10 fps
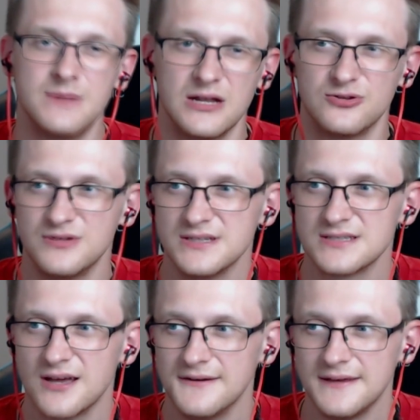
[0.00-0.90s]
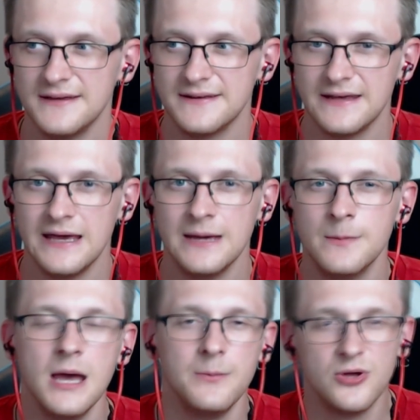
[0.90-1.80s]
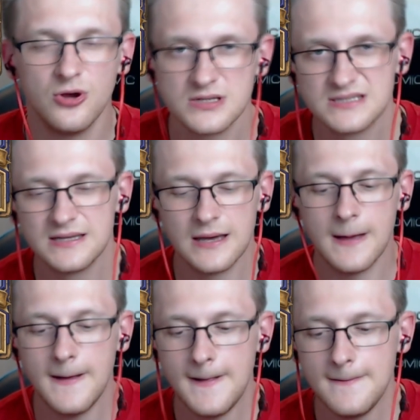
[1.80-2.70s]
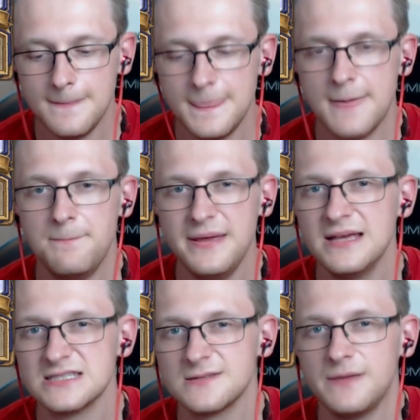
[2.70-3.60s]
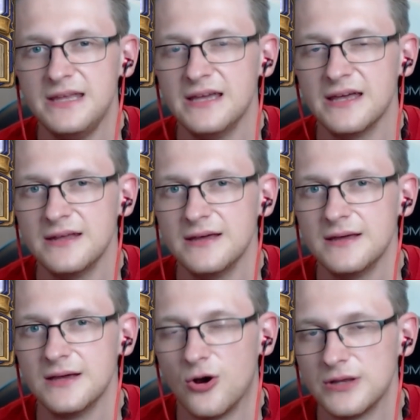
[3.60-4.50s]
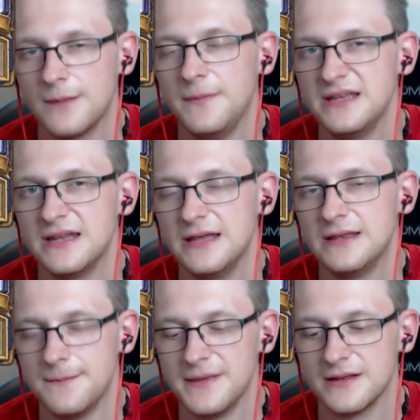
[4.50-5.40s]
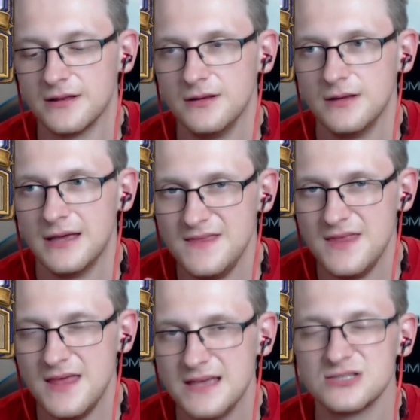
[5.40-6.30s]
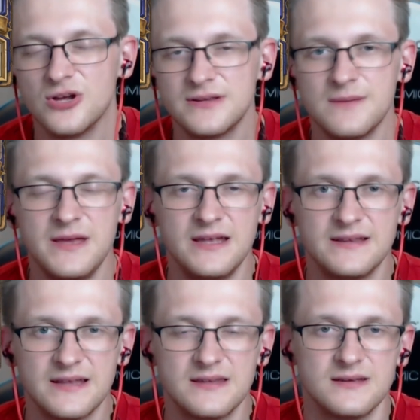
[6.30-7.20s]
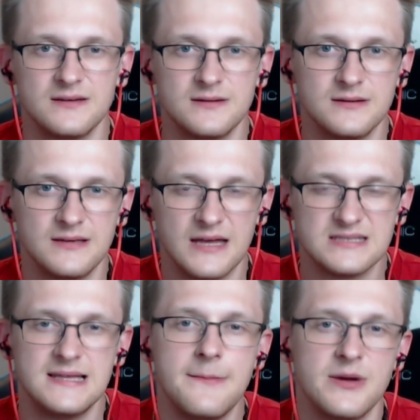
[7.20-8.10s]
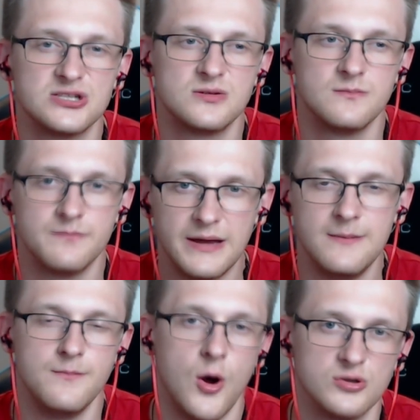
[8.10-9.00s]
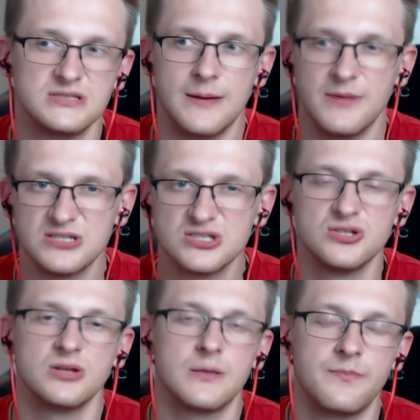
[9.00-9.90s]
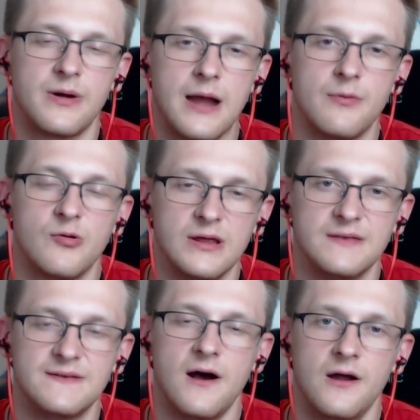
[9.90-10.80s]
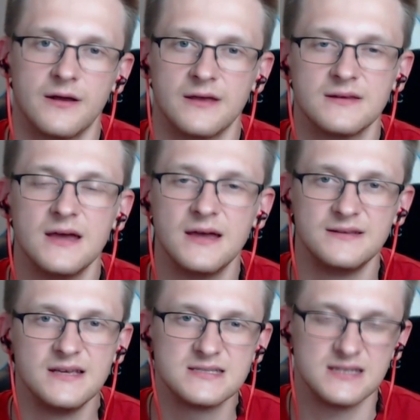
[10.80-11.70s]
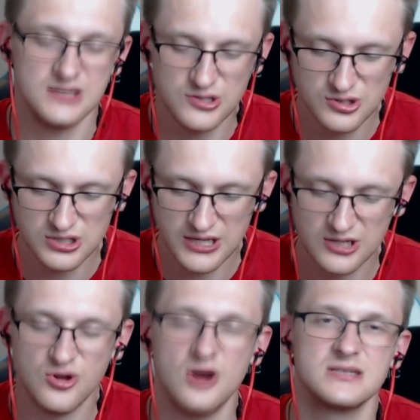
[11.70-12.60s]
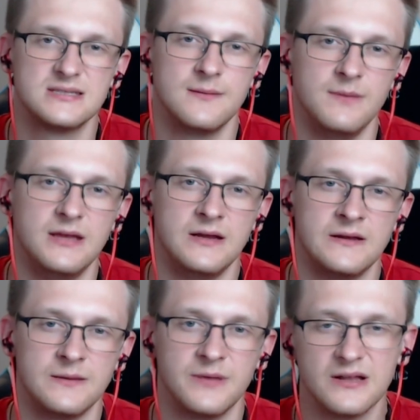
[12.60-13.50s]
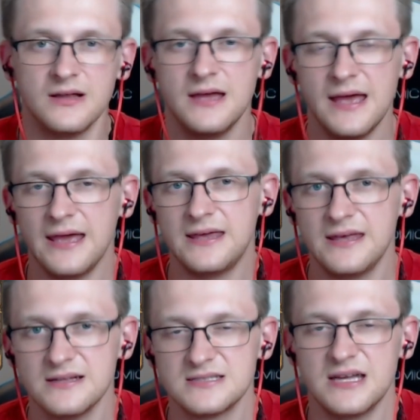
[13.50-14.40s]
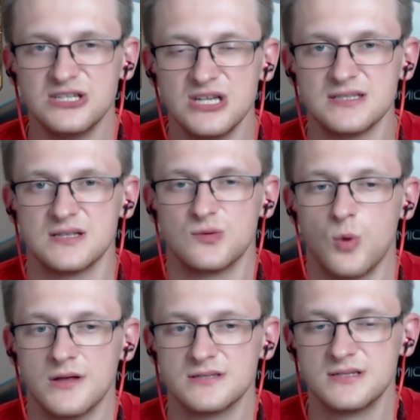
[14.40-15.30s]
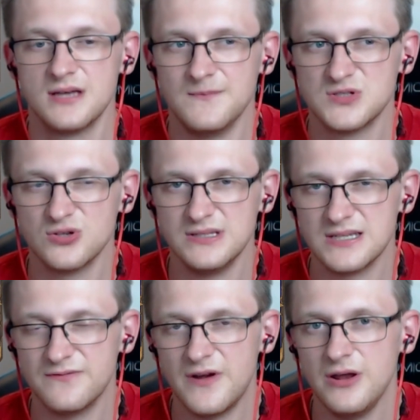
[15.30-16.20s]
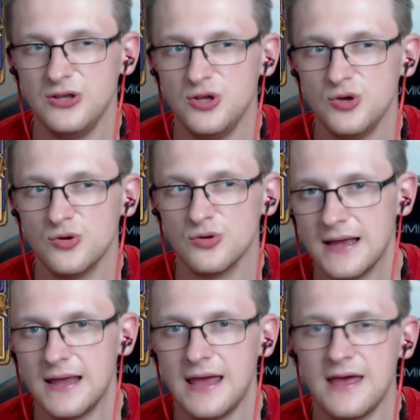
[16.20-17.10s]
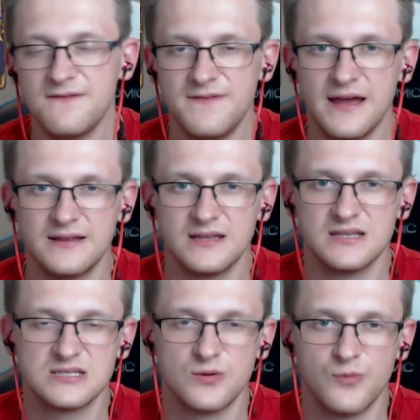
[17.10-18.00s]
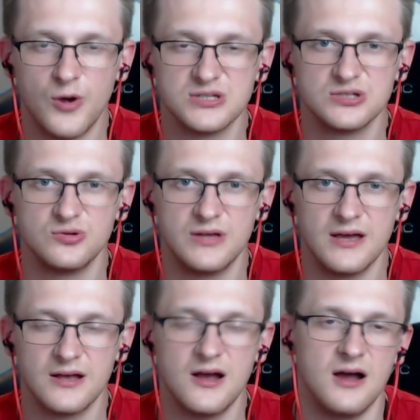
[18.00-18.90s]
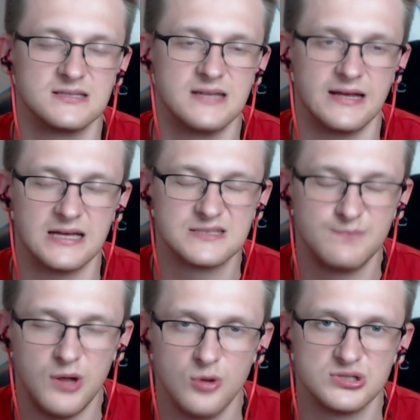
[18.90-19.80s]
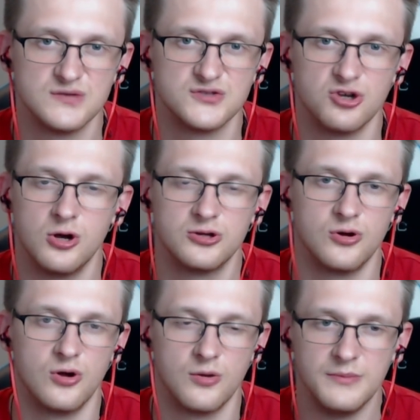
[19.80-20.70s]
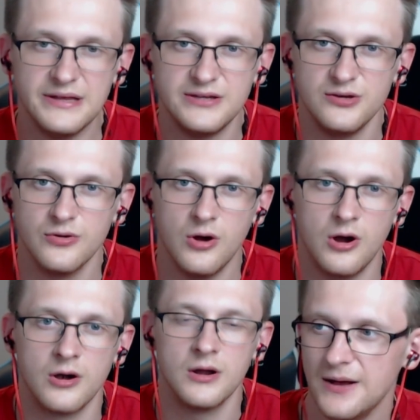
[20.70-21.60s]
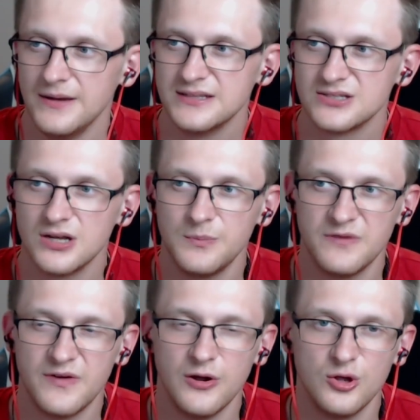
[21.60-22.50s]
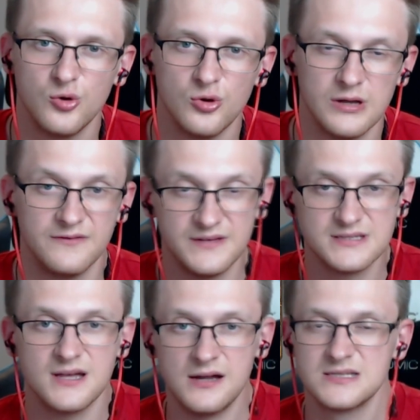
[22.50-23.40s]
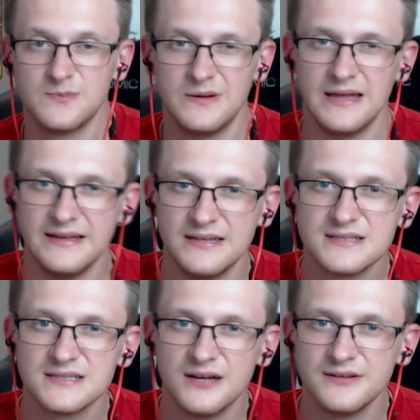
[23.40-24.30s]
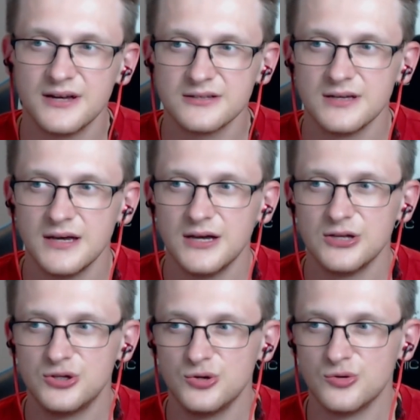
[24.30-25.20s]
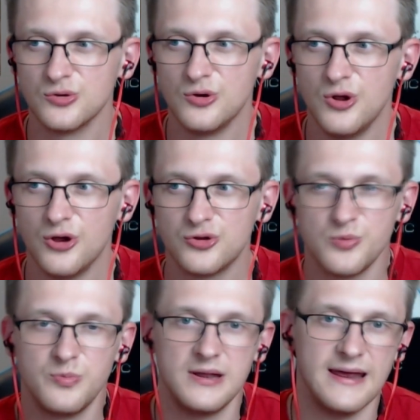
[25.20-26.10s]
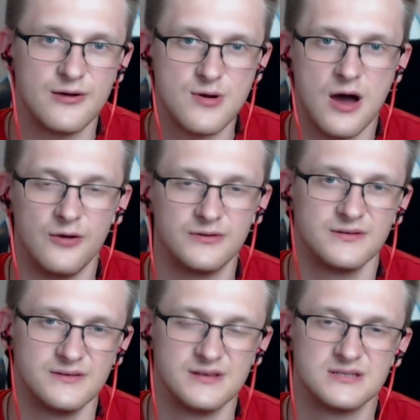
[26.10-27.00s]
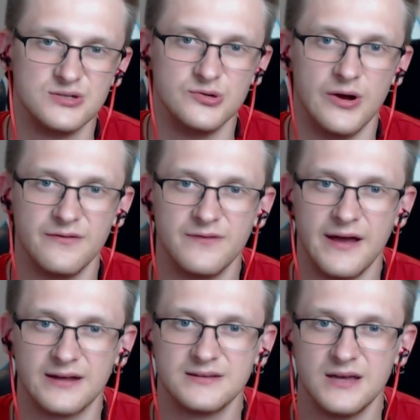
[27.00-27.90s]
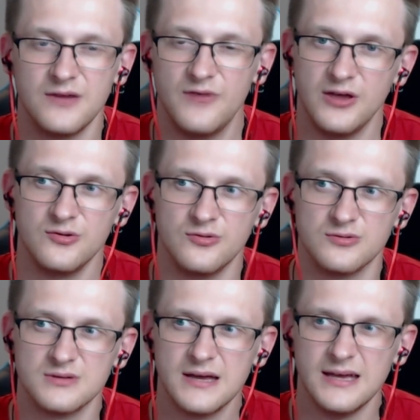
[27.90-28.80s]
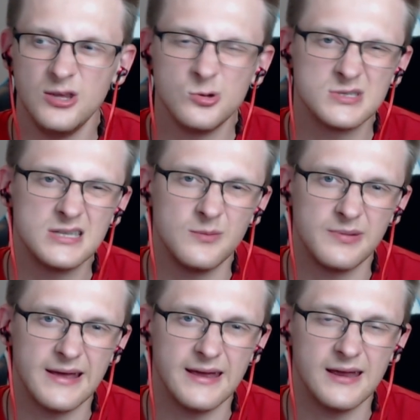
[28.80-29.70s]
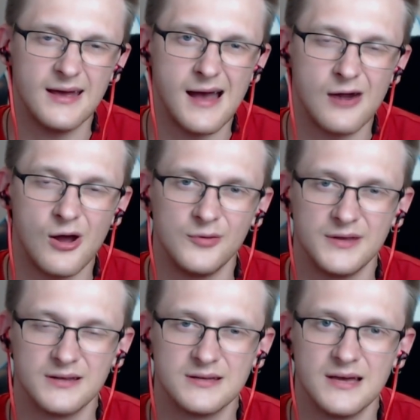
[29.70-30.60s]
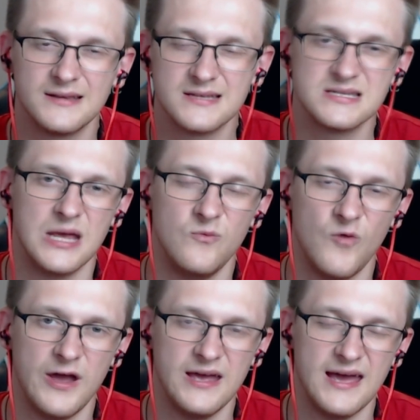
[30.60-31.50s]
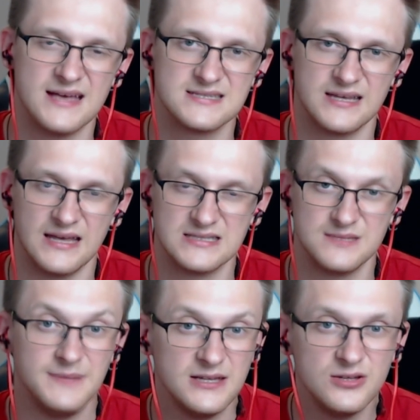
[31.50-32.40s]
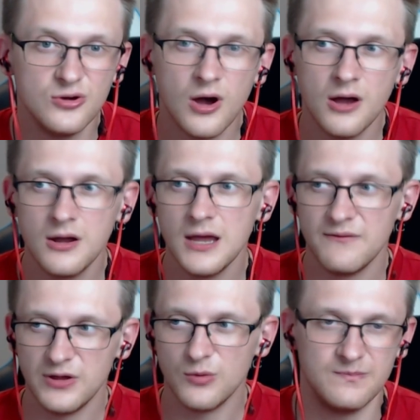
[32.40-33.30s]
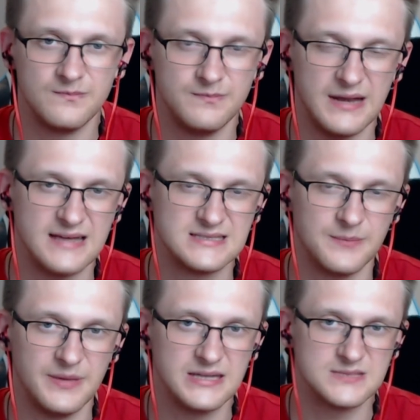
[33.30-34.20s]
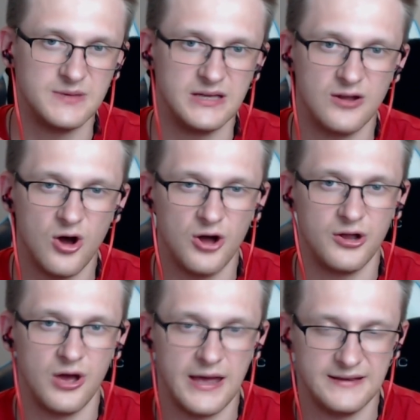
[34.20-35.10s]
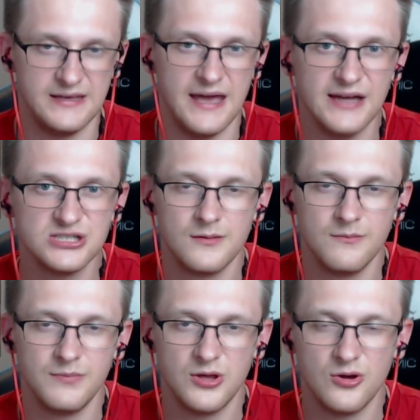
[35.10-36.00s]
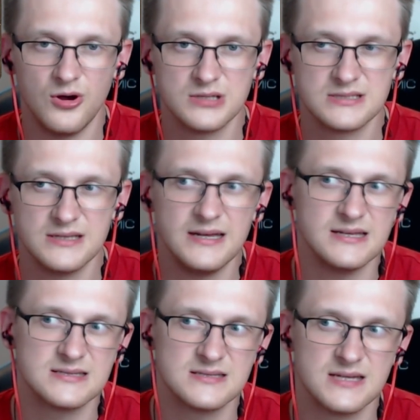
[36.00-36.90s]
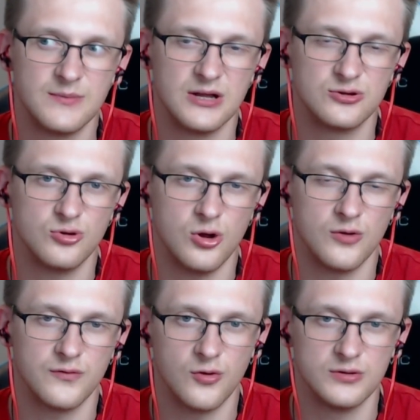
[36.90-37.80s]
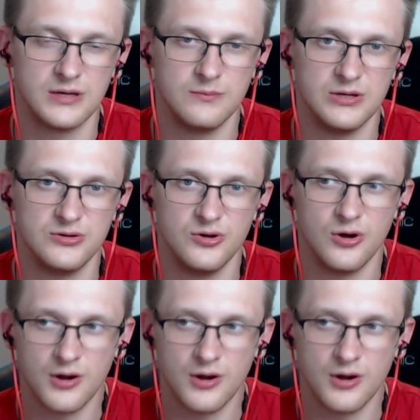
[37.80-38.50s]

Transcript: to this card in the game because the biggest minion, or the minion in the middle, is not the minion that gets damaged by the most damage. It's not a primary target. This ignores the minion in the middle and kills the adjacent ones. So it's a very new effect that is reversed to the cards like Explosive Shot or Meteor. It's gonna be very cool if this card is played in Standard to learn to play around this new effect, where you still play around it the same way as against Meteor, where you want to place the biggest minion at the edge, because it is similar to Con of Cold and Meteor,